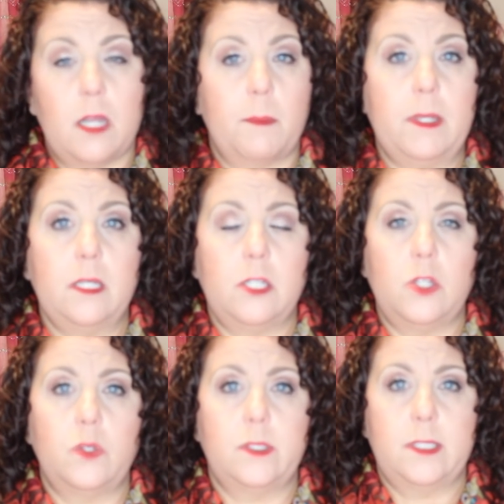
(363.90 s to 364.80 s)
not being
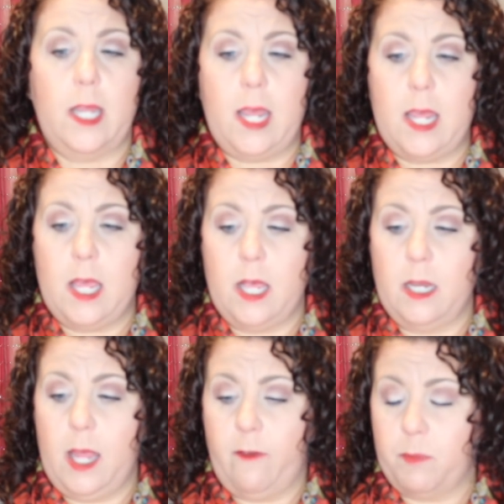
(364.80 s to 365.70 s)
used,
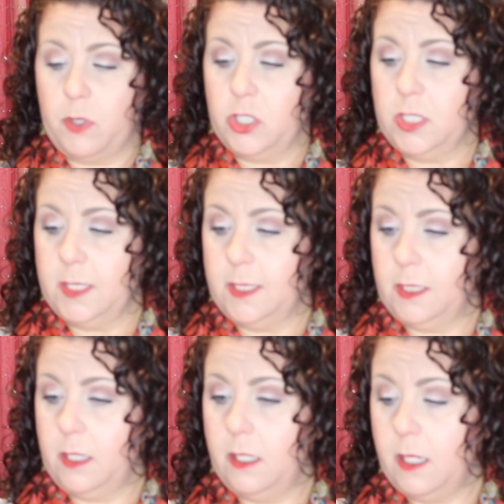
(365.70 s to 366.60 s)
and have
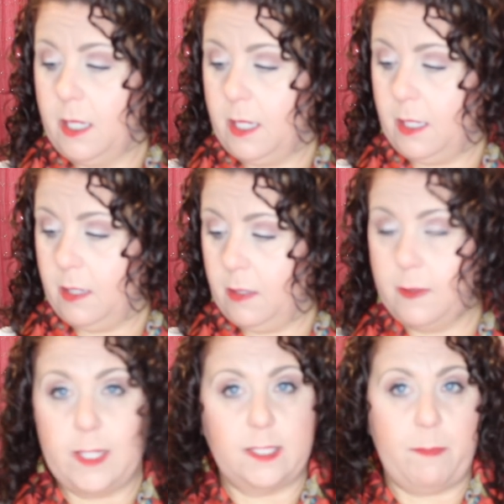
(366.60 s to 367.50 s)
purchased
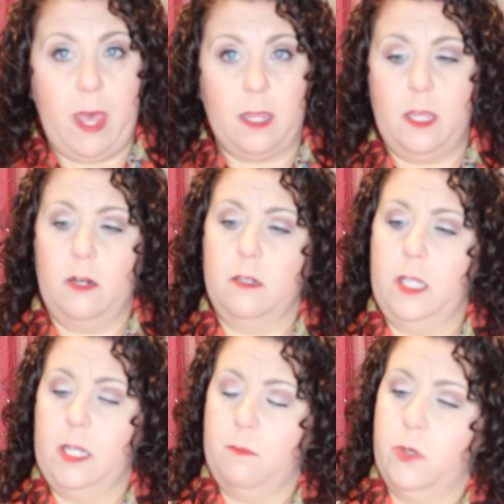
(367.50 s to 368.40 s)
this bag here
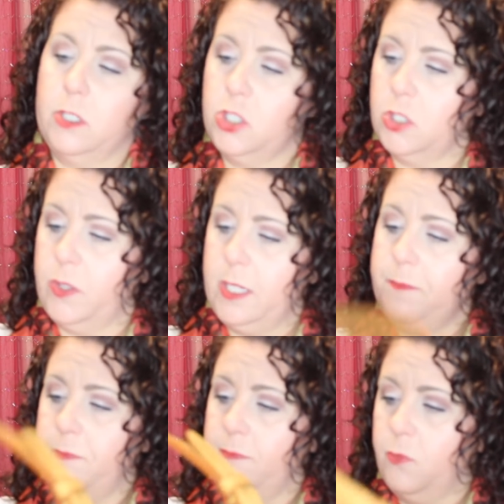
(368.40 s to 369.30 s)
that I'm going to show you.